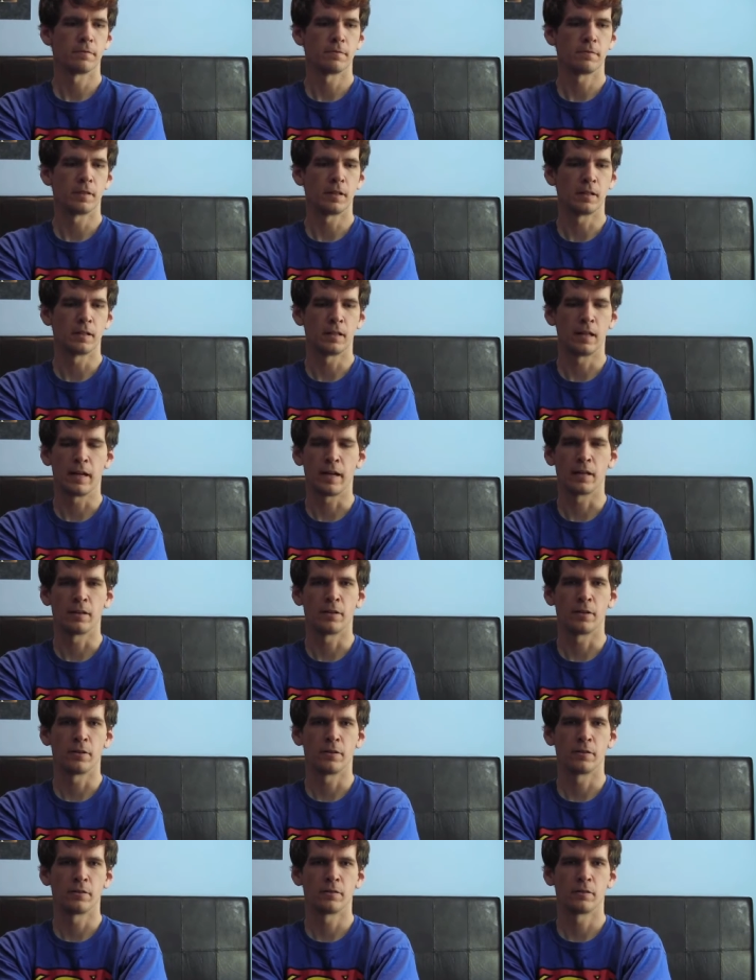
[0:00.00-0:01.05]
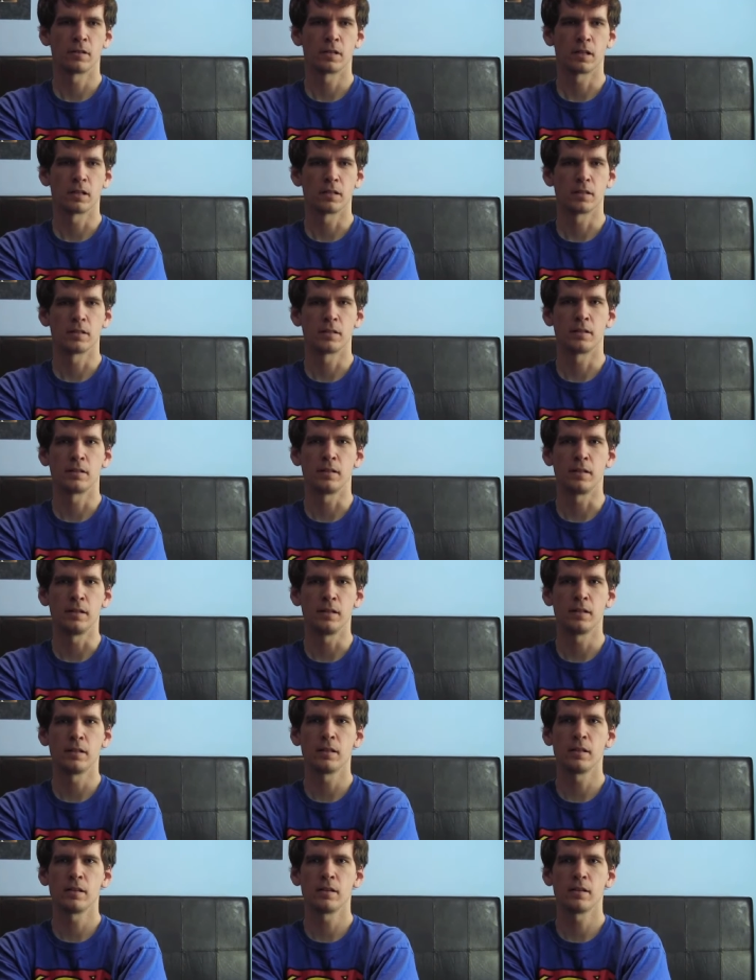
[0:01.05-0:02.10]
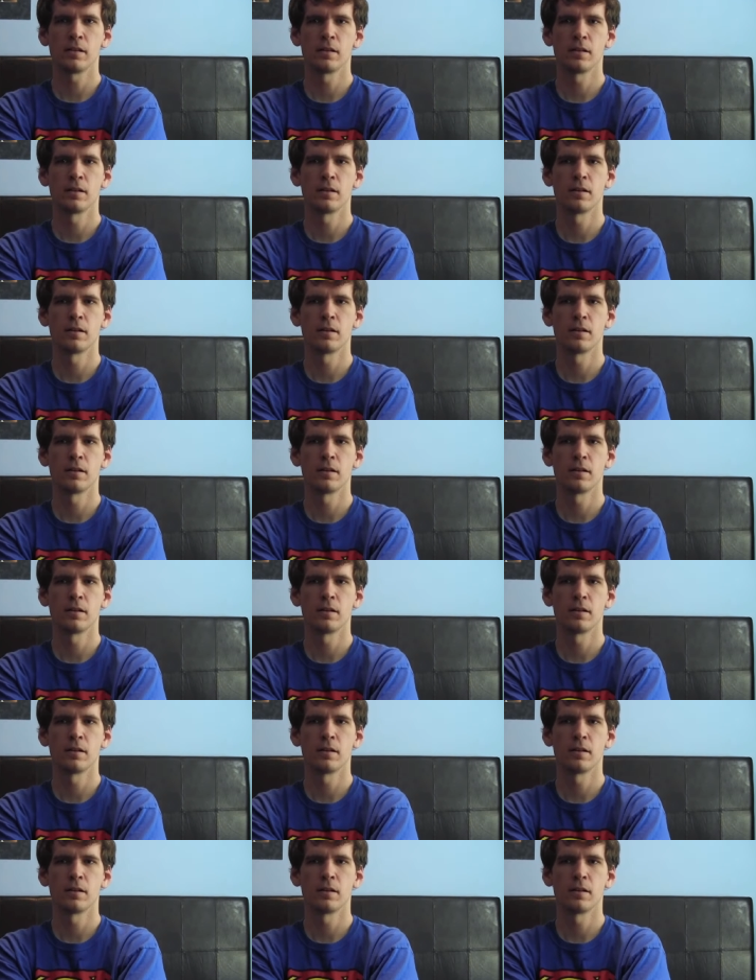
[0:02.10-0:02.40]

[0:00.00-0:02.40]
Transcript: Philando Cassini.